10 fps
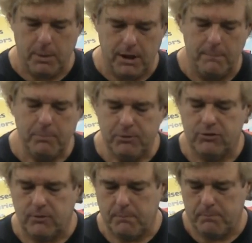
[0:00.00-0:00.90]

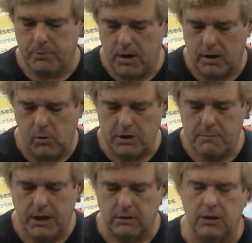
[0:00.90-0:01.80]
pumps are going
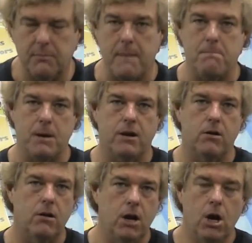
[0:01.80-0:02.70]
to be a little bit
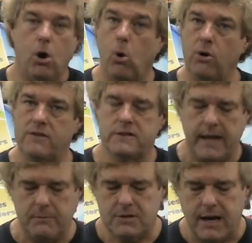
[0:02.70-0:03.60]
bigger or the
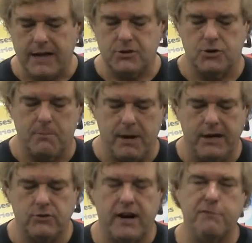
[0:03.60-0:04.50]
same size as your
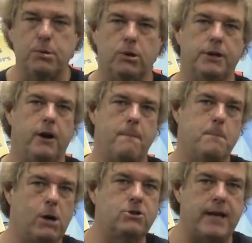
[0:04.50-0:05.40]
main drive pulley on
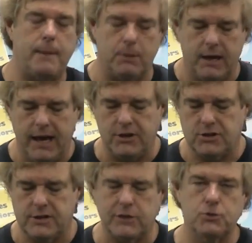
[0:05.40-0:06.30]
most
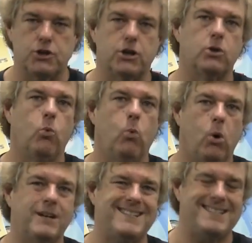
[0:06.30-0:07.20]
applications. That's what you're going to
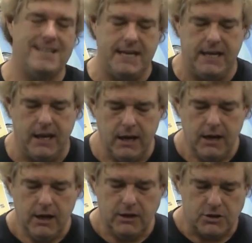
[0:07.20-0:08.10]
want to see.
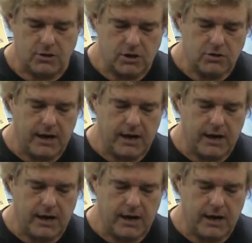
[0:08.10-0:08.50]
You start